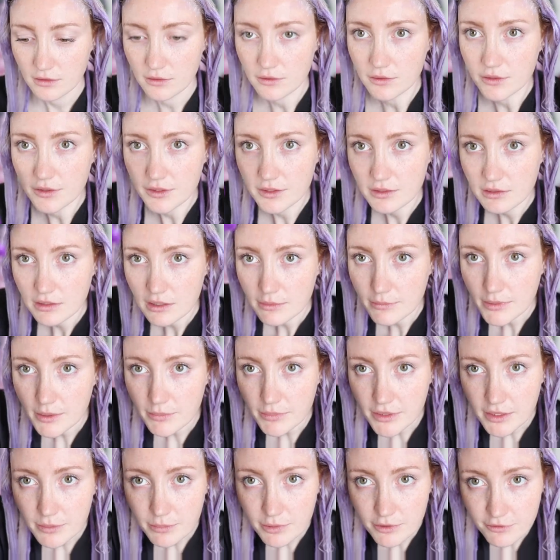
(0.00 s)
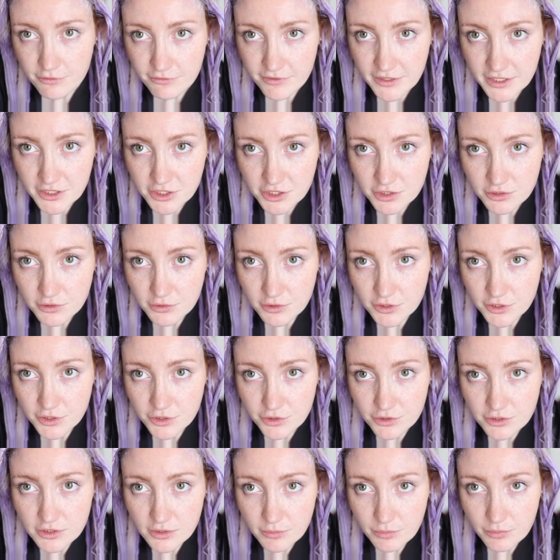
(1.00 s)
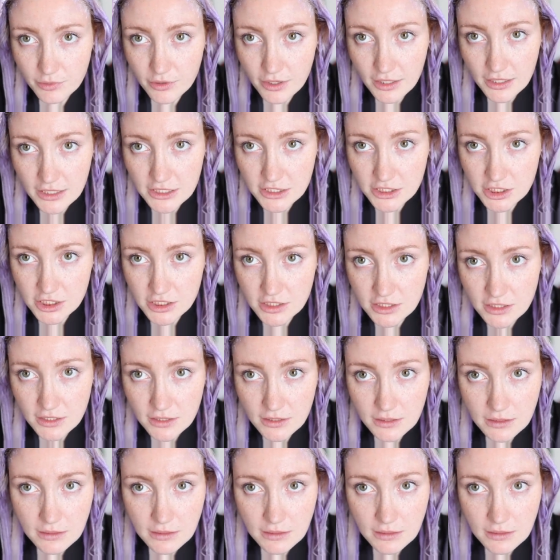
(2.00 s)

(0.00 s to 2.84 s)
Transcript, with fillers: Look, let me be a professional and use a brush.